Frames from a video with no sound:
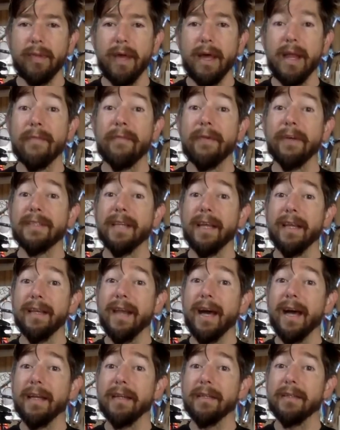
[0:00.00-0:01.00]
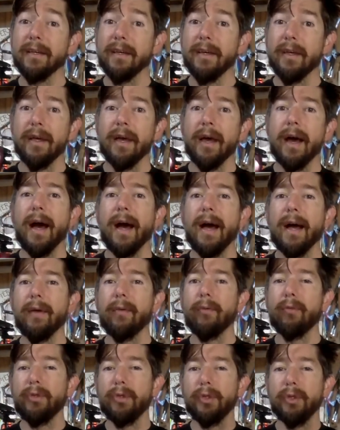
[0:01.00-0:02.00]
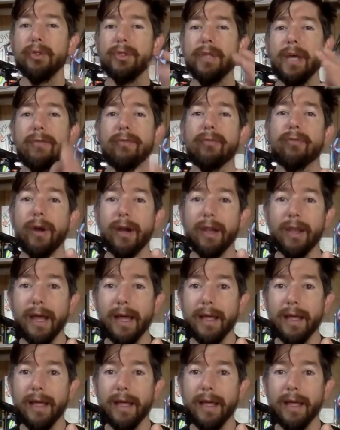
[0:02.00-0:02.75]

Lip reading: And if it's at night, I use a front light